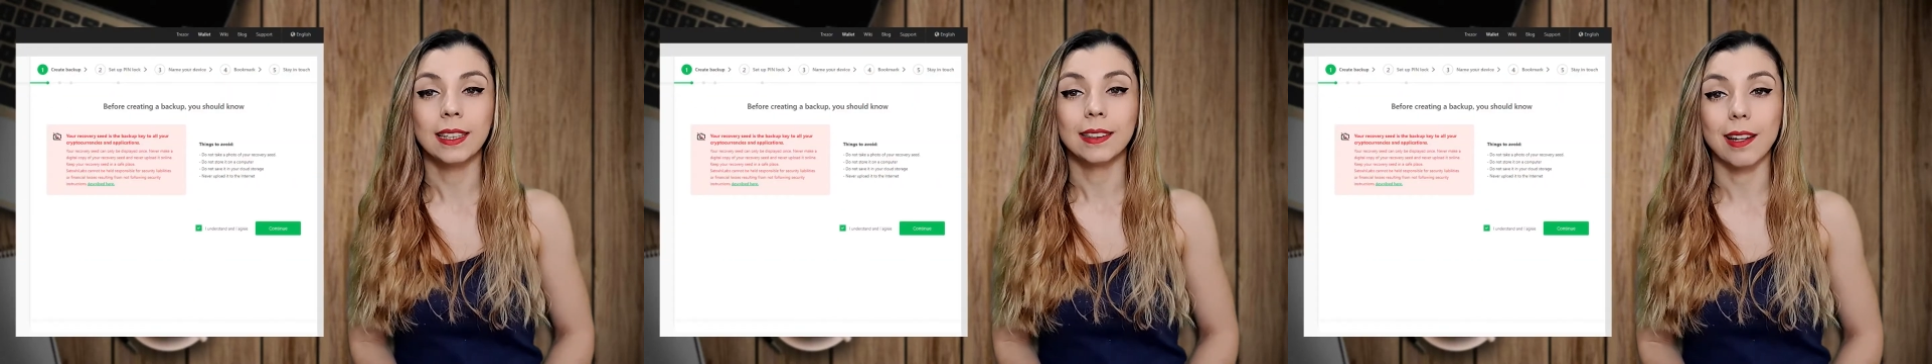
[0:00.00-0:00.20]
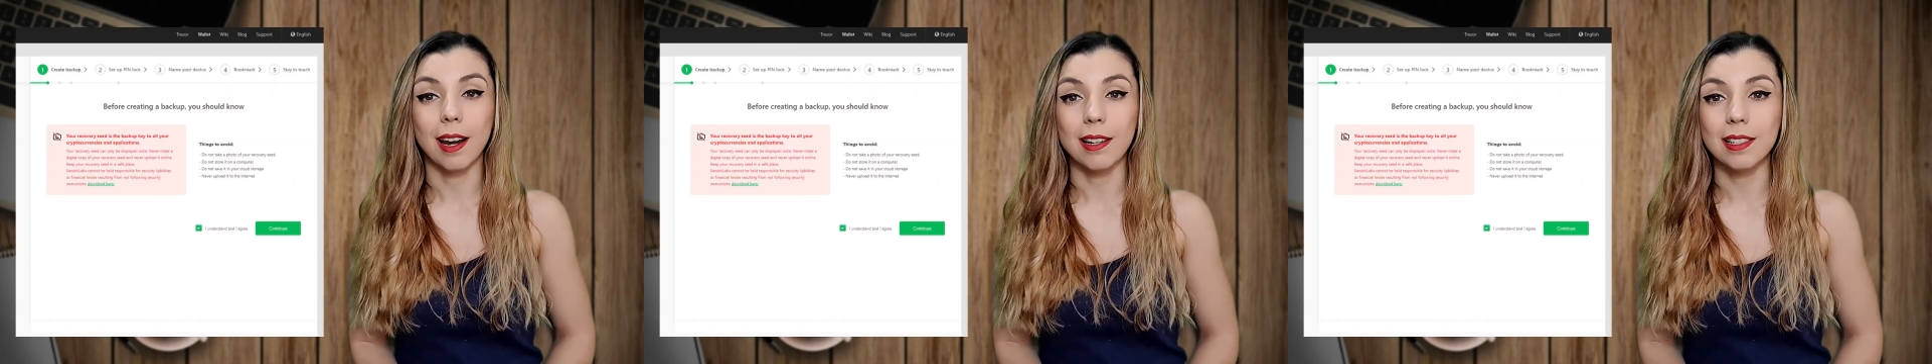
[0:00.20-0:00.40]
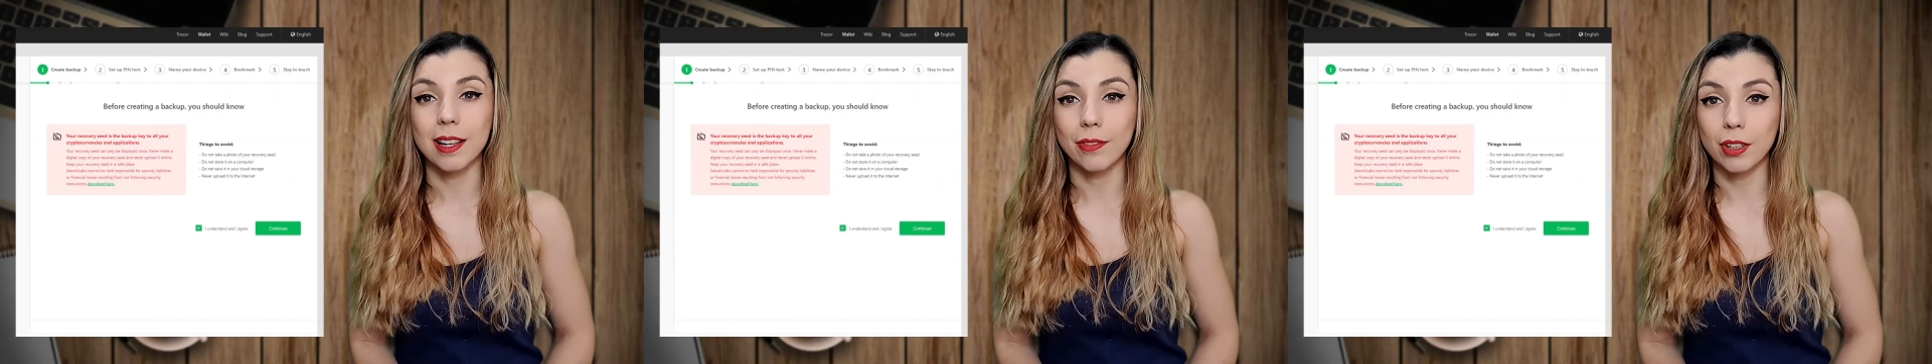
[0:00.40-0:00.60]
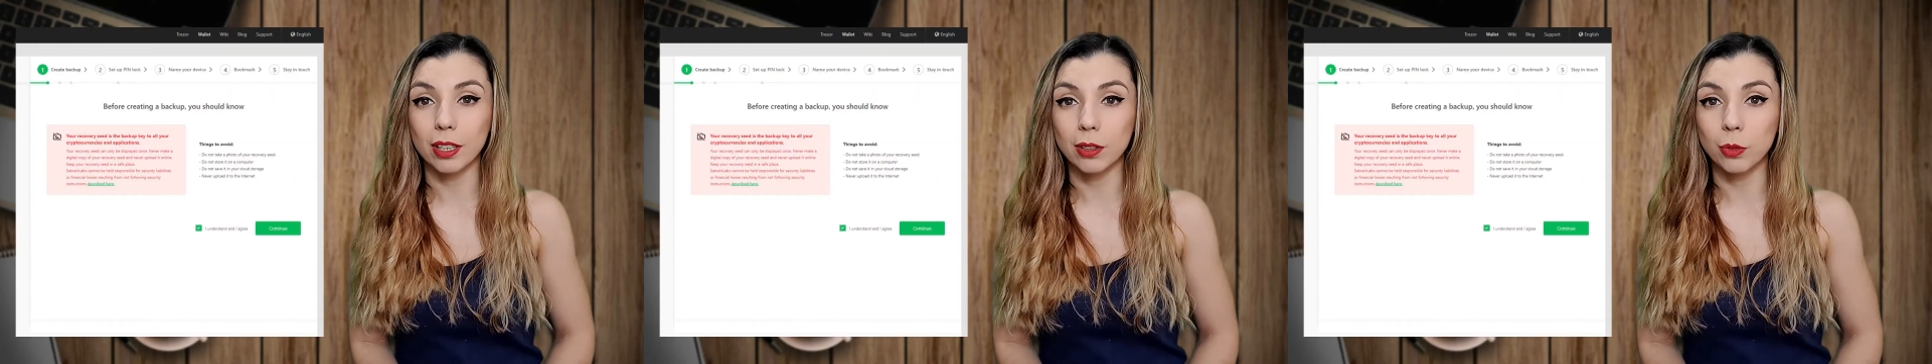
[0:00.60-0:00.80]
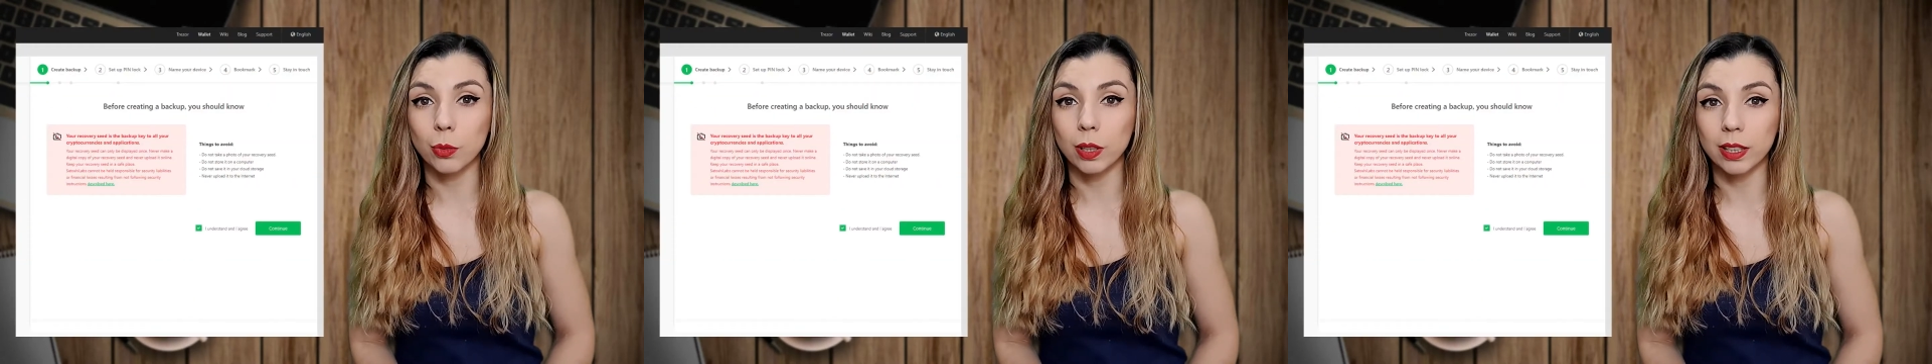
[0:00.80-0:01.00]
there are
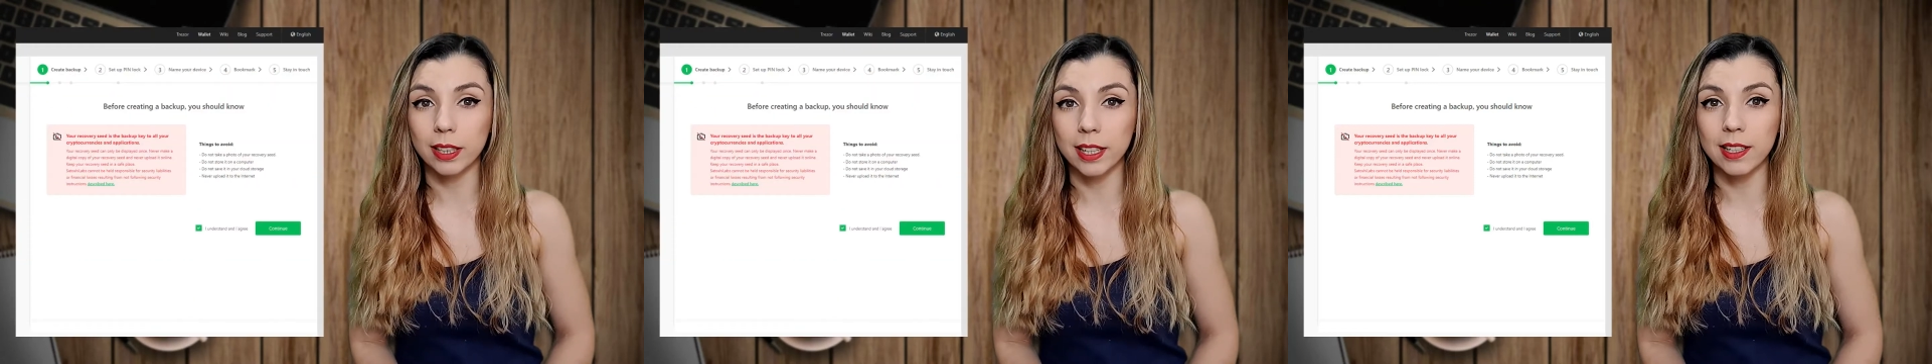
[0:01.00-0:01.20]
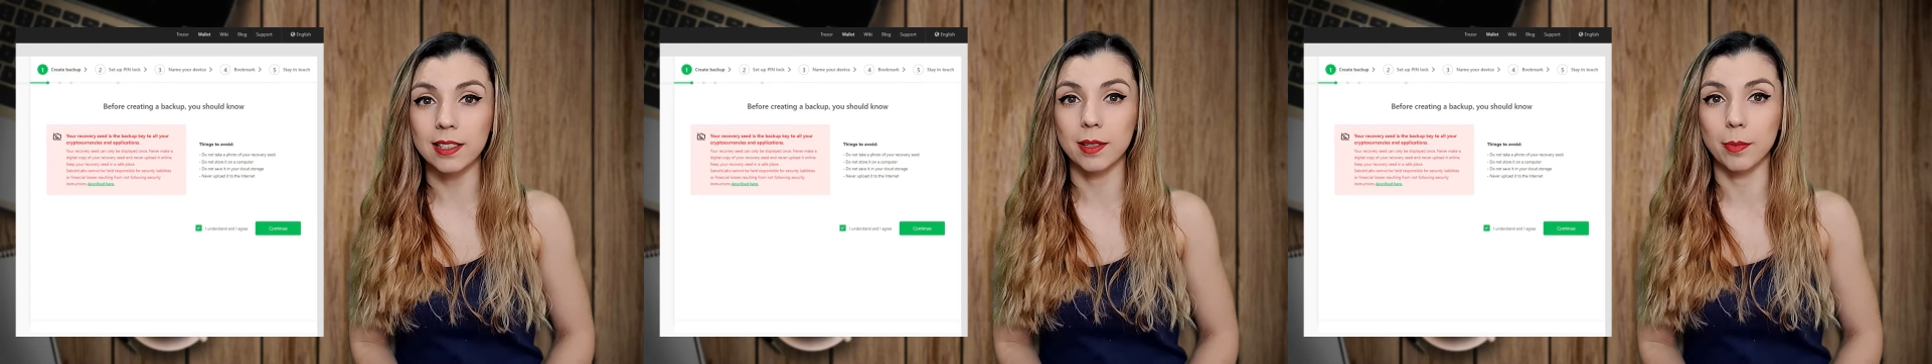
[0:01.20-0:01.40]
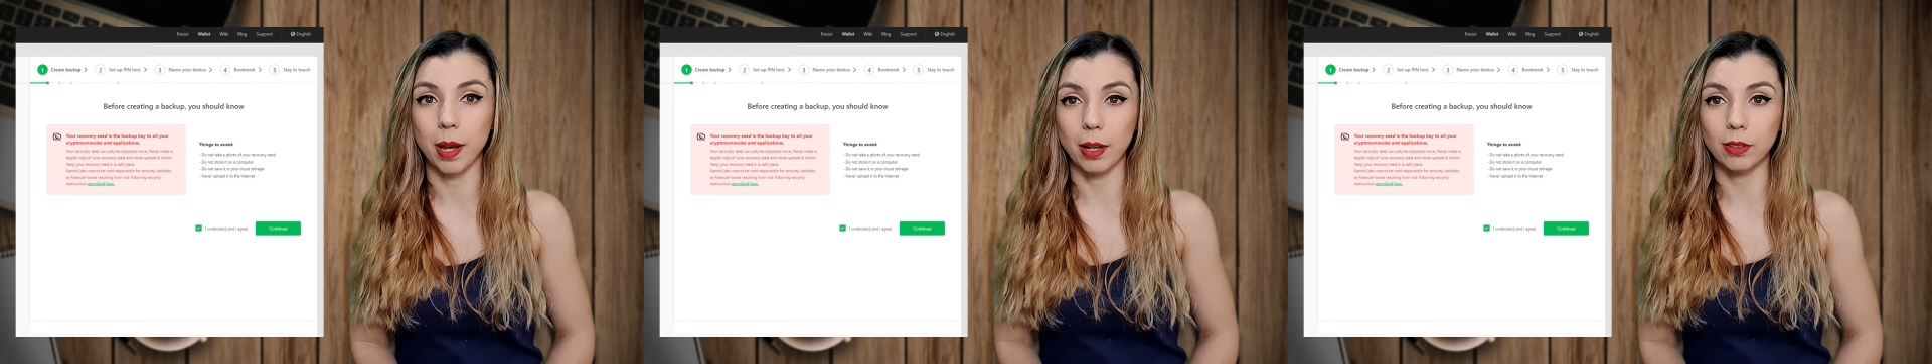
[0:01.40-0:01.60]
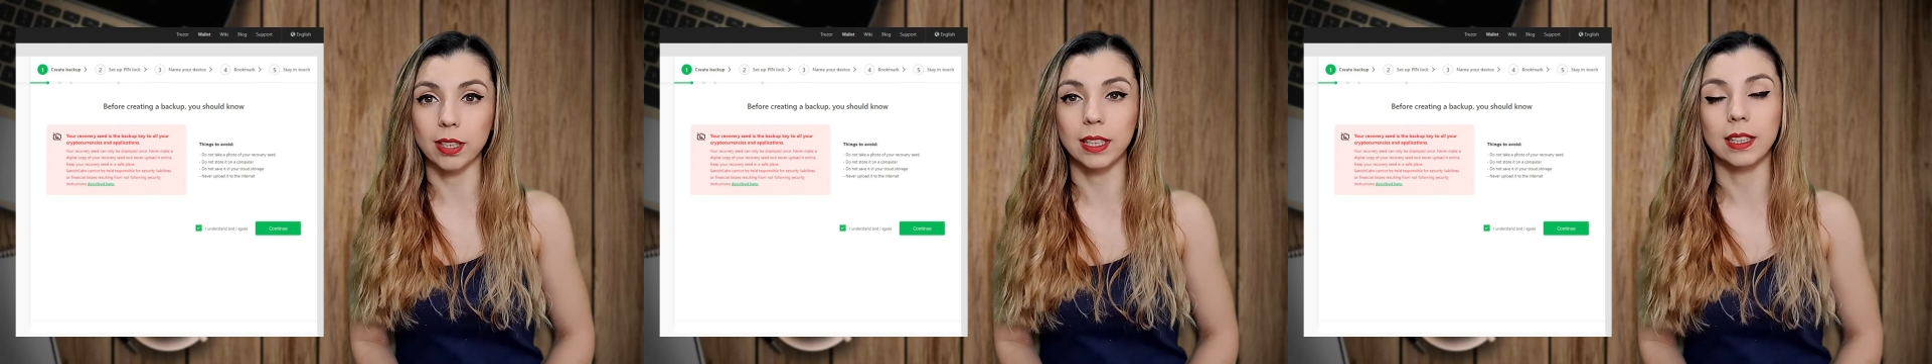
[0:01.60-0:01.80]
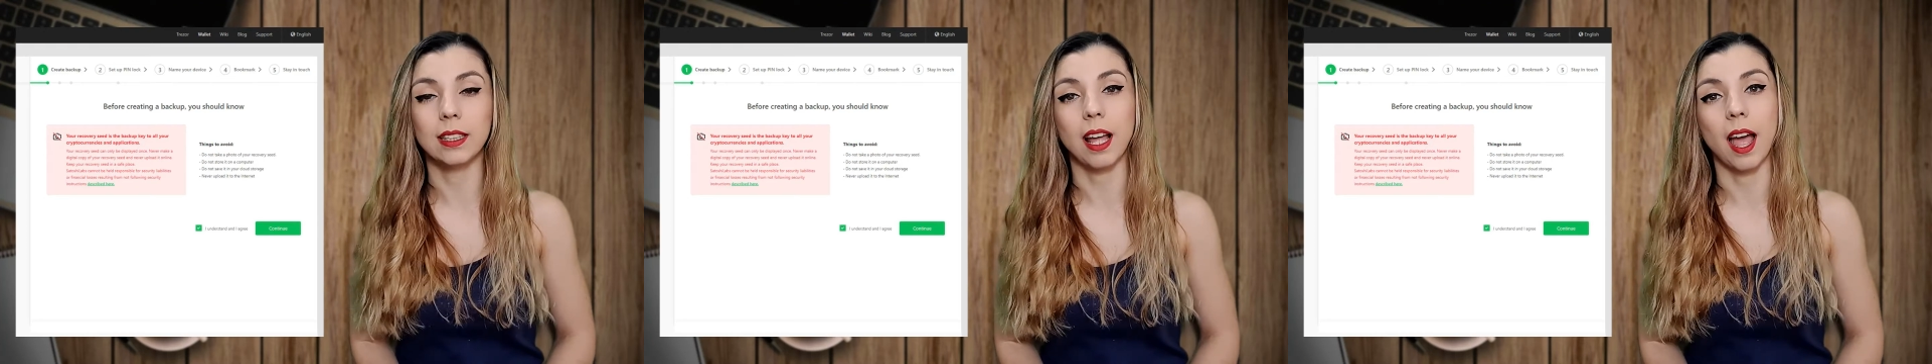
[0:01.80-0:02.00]
several warnings about
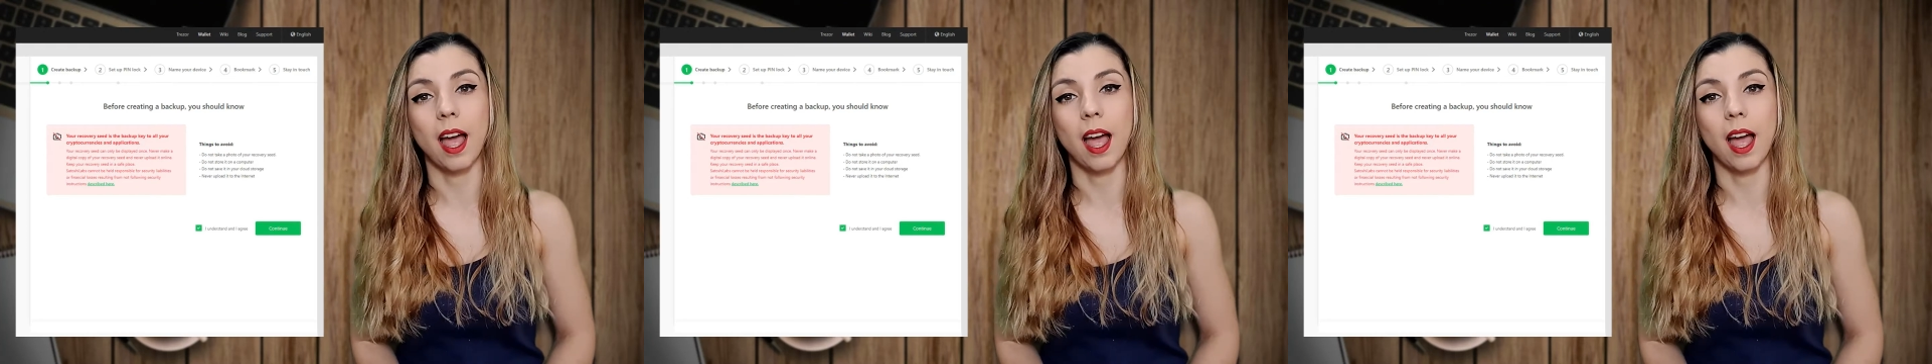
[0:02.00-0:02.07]
it